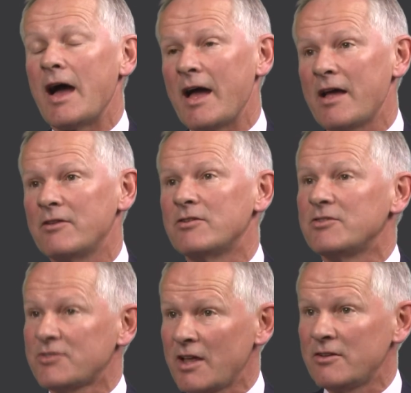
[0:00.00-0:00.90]
and
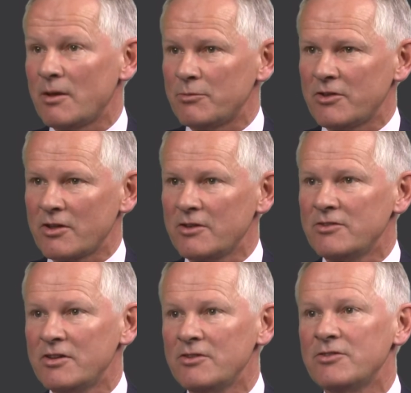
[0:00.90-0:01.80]
stand up to the
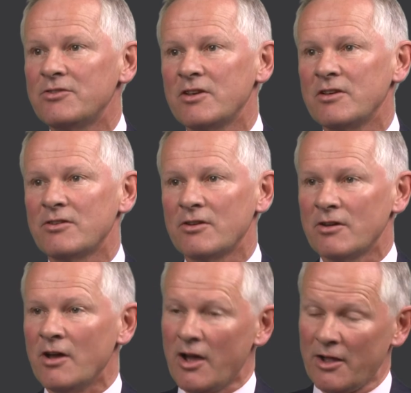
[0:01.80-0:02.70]
contingencies that
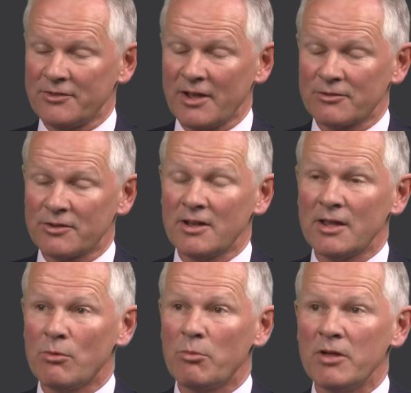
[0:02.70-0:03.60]

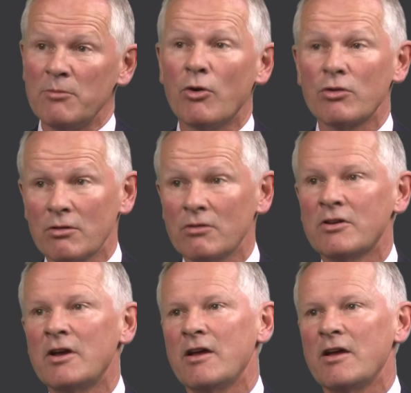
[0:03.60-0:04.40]
undoubtedly will be modelled